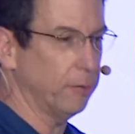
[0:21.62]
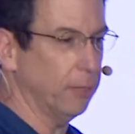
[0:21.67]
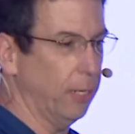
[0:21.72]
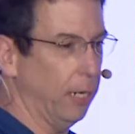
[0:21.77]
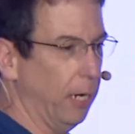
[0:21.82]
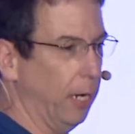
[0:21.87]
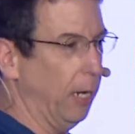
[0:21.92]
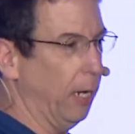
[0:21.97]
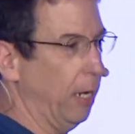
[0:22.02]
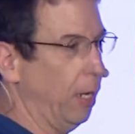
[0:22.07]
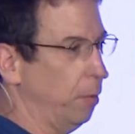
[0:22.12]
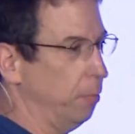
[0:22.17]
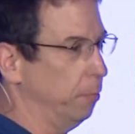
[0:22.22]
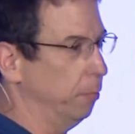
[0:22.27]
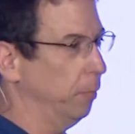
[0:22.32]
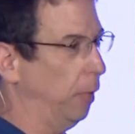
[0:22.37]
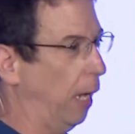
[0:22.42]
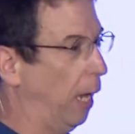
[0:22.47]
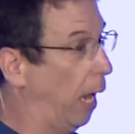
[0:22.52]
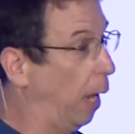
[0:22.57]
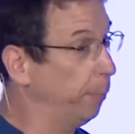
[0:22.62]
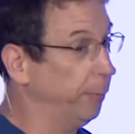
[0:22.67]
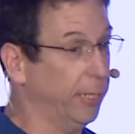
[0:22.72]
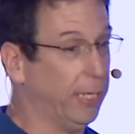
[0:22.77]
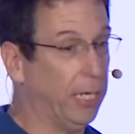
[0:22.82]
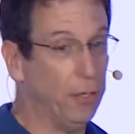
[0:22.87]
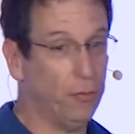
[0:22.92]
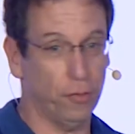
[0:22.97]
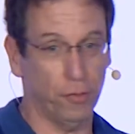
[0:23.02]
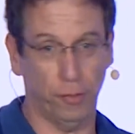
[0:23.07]

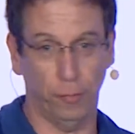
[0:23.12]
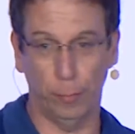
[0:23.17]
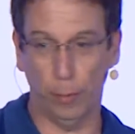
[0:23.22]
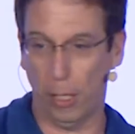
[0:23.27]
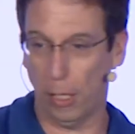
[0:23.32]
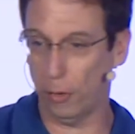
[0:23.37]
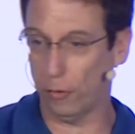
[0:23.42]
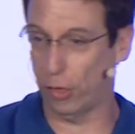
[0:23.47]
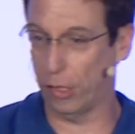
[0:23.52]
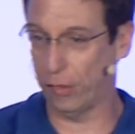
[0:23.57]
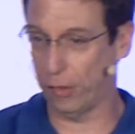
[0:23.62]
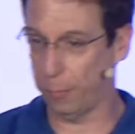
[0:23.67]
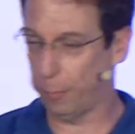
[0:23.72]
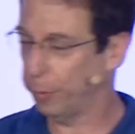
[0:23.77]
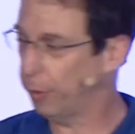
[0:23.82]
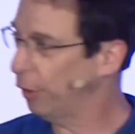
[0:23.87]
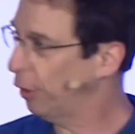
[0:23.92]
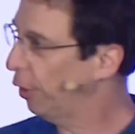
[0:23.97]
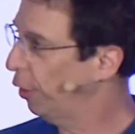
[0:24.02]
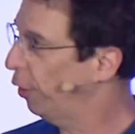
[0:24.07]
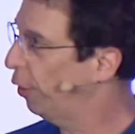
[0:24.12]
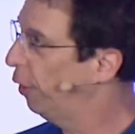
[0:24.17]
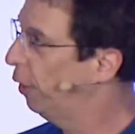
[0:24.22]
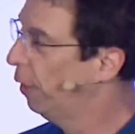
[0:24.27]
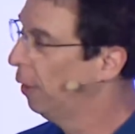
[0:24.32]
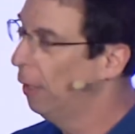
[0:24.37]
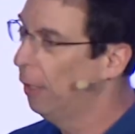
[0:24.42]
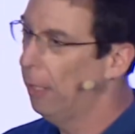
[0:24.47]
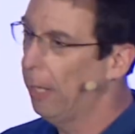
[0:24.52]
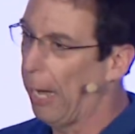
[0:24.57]
applications of blockchains, in particular,
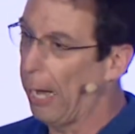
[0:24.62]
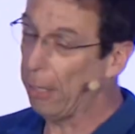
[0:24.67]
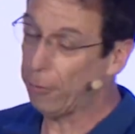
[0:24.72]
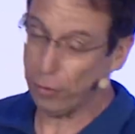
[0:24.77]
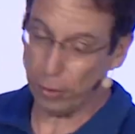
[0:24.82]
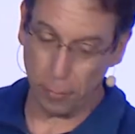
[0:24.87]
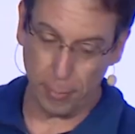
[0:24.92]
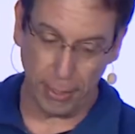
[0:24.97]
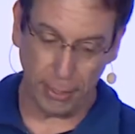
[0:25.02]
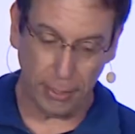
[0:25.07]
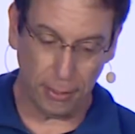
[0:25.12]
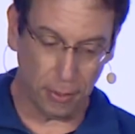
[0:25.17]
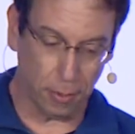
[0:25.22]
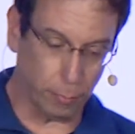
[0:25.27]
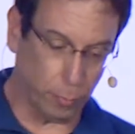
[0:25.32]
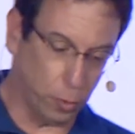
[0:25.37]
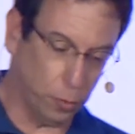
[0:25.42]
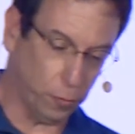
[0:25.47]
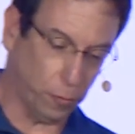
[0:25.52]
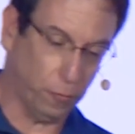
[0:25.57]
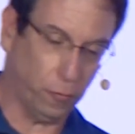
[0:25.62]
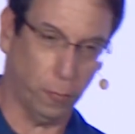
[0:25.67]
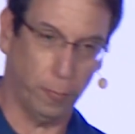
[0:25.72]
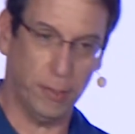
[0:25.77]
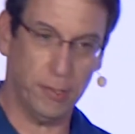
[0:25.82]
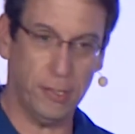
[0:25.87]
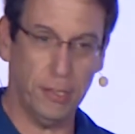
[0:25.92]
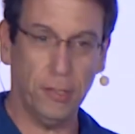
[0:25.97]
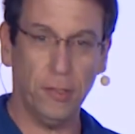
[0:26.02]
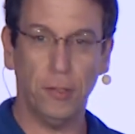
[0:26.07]
actually making them useful for
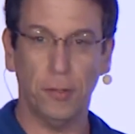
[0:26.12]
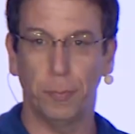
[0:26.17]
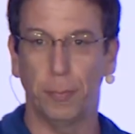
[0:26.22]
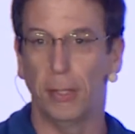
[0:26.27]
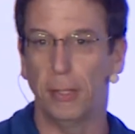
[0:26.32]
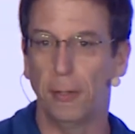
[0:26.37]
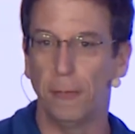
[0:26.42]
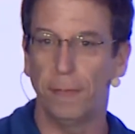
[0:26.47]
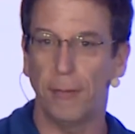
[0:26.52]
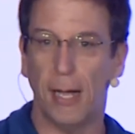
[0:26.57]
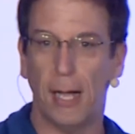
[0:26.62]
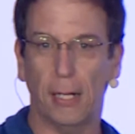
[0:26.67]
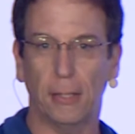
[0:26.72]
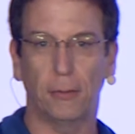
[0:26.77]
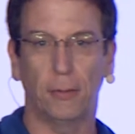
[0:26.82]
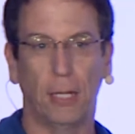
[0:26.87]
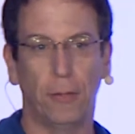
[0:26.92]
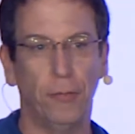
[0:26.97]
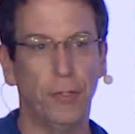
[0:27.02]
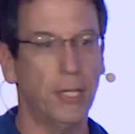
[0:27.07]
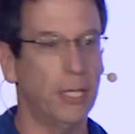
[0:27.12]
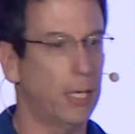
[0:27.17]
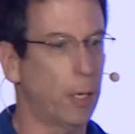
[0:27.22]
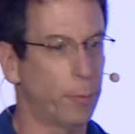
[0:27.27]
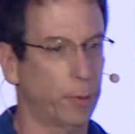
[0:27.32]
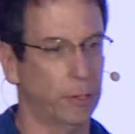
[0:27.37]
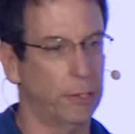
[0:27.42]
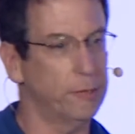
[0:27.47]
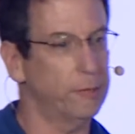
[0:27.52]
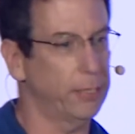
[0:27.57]
business. But in fact, everything I'm
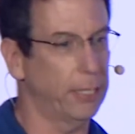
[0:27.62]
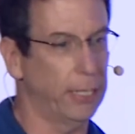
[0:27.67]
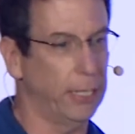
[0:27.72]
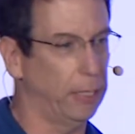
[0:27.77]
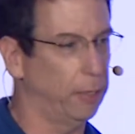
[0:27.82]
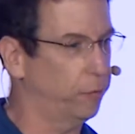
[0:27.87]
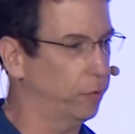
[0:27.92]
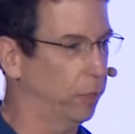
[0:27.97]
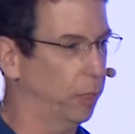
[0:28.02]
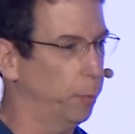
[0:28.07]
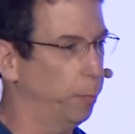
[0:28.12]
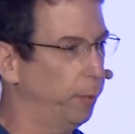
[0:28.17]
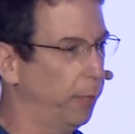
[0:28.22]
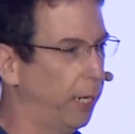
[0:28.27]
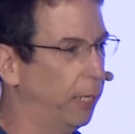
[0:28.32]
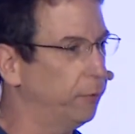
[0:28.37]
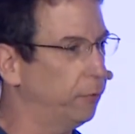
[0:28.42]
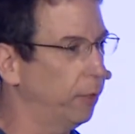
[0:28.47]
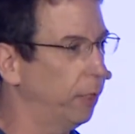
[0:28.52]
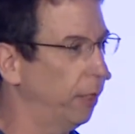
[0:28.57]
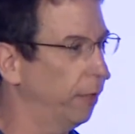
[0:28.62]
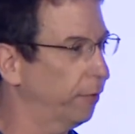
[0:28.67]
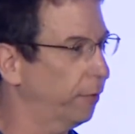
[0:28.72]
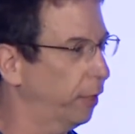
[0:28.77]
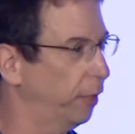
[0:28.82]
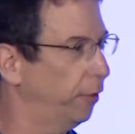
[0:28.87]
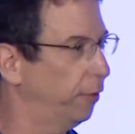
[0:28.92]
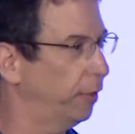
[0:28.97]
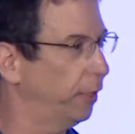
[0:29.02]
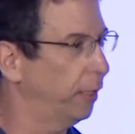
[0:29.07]
going to say is going to apply to
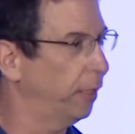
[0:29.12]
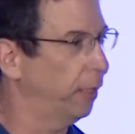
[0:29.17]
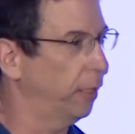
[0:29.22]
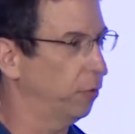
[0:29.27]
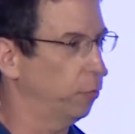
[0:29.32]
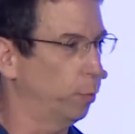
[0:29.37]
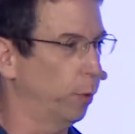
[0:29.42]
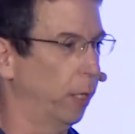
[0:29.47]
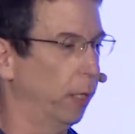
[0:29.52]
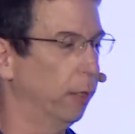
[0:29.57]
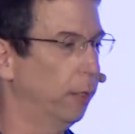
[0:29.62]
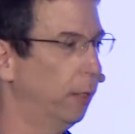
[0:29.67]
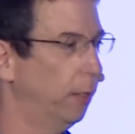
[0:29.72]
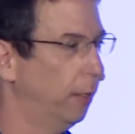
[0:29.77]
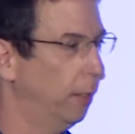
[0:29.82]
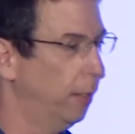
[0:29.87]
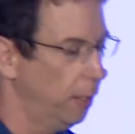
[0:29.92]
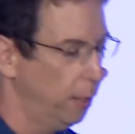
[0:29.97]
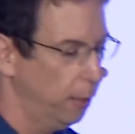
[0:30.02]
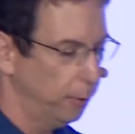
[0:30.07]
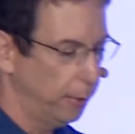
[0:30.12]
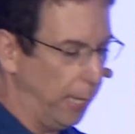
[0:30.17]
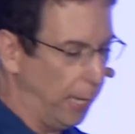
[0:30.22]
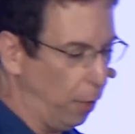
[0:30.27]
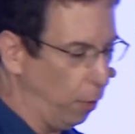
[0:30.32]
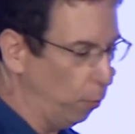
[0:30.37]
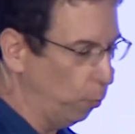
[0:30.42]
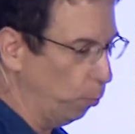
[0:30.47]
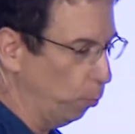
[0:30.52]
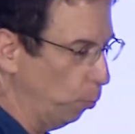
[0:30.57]
healthcare data as well.
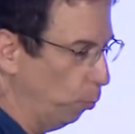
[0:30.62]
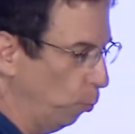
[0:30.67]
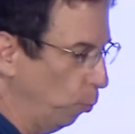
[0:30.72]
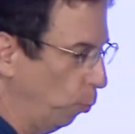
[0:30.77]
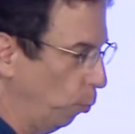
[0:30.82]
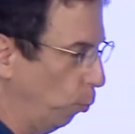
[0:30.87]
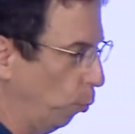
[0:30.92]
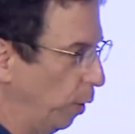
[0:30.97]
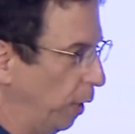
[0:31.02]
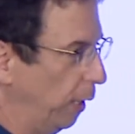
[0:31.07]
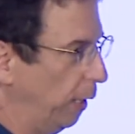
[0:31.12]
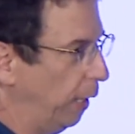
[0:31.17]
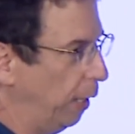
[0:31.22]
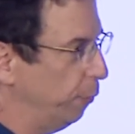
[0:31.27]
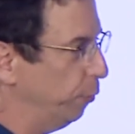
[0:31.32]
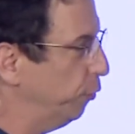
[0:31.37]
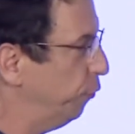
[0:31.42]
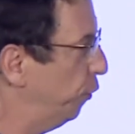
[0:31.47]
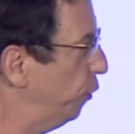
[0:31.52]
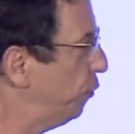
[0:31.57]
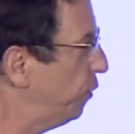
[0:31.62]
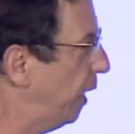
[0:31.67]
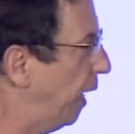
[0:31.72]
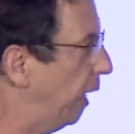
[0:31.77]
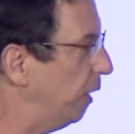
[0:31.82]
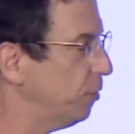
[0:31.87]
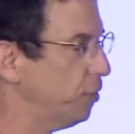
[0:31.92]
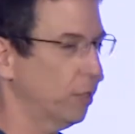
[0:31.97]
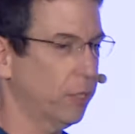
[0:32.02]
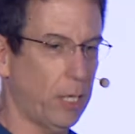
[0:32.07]
Now, when I was first
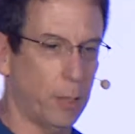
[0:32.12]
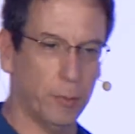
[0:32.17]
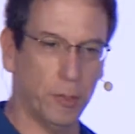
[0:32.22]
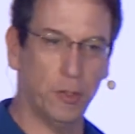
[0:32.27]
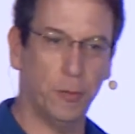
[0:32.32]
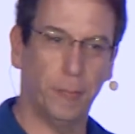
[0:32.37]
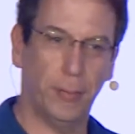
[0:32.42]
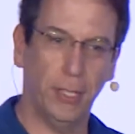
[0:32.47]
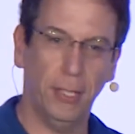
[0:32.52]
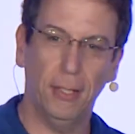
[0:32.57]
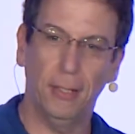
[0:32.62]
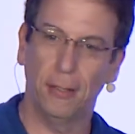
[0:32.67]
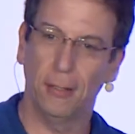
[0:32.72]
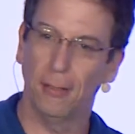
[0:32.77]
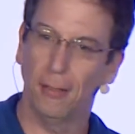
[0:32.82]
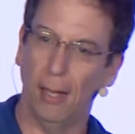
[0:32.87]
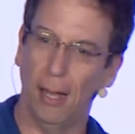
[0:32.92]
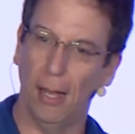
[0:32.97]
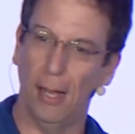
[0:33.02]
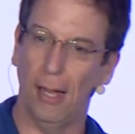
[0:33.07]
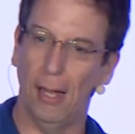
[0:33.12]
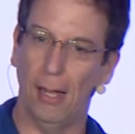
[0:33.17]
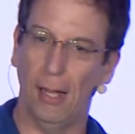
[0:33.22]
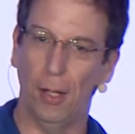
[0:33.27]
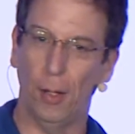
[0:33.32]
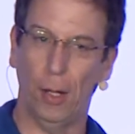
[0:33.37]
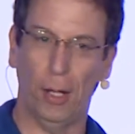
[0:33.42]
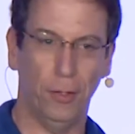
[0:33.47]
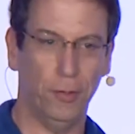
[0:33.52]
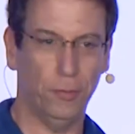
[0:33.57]
asked to come and speak,
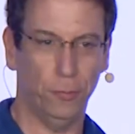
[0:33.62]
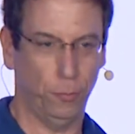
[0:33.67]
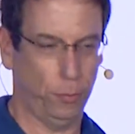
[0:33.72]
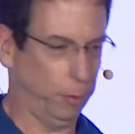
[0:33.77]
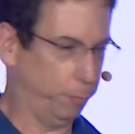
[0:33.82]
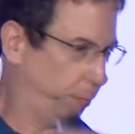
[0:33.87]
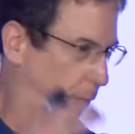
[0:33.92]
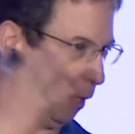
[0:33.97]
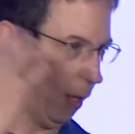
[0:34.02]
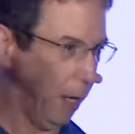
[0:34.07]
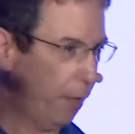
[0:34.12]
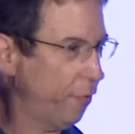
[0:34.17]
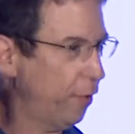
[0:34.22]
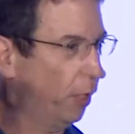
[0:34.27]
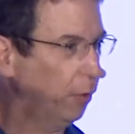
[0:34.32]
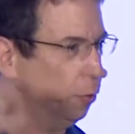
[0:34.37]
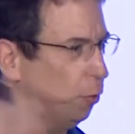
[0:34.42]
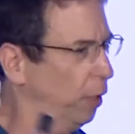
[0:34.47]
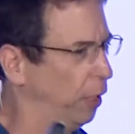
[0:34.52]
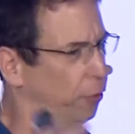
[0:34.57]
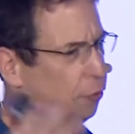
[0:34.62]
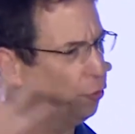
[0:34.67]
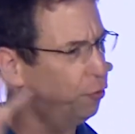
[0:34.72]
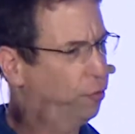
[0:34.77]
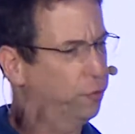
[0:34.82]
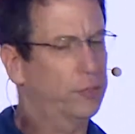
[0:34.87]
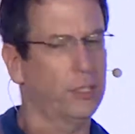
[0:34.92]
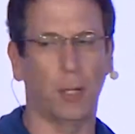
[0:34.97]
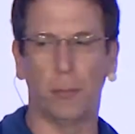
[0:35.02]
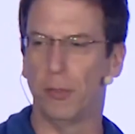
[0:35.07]
I thought, oh, I should
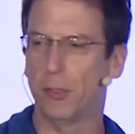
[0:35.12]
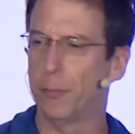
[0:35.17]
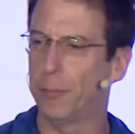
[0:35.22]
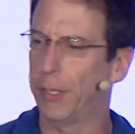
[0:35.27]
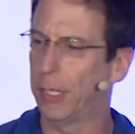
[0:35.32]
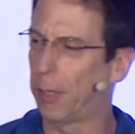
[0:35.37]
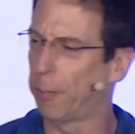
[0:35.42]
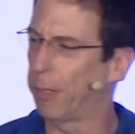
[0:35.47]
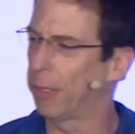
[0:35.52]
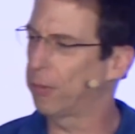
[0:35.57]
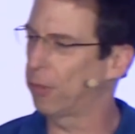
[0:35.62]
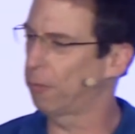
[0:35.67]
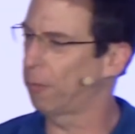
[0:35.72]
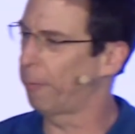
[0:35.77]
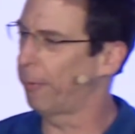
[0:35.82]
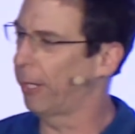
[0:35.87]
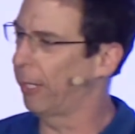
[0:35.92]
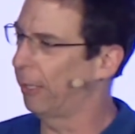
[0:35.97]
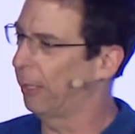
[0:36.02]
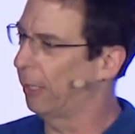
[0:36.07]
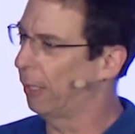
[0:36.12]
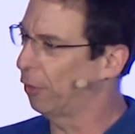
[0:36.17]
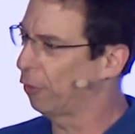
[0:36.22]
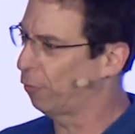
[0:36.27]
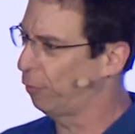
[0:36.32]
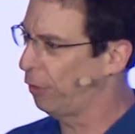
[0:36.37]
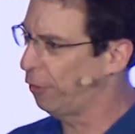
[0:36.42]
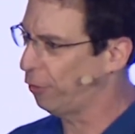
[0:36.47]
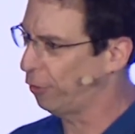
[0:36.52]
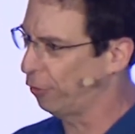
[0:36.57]
just come and speak about some of my latest
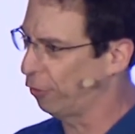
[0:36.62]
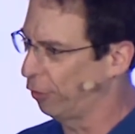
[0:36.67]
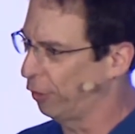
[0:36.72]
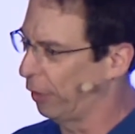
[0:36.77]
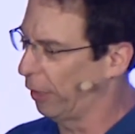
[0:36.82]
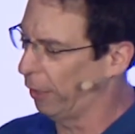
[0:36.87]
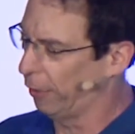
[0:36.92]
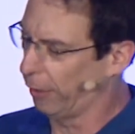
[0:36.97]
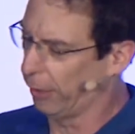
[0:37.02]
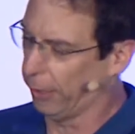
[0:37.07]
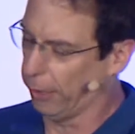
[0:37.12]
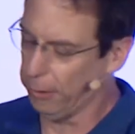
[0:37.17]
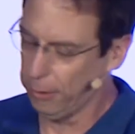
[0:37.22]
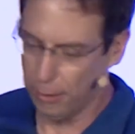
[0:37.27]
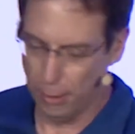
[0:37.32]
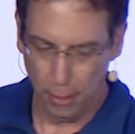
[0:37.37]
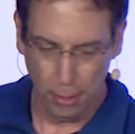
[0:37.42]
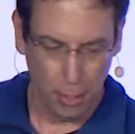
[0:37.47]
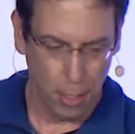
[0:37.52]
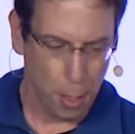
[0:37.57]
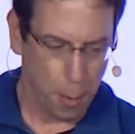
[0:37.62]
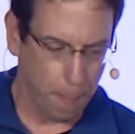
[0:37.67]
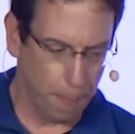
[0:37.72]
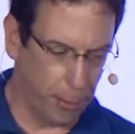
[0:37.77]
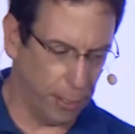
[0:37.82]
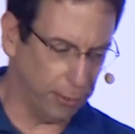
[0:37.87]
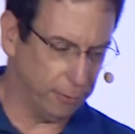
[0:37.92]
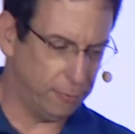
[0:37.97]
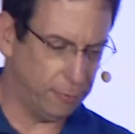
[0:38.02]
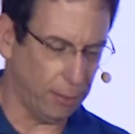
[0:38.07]
research in the area.
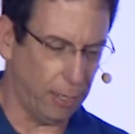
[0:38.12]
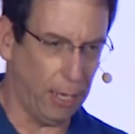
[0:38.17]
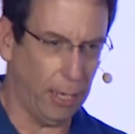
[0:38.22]
But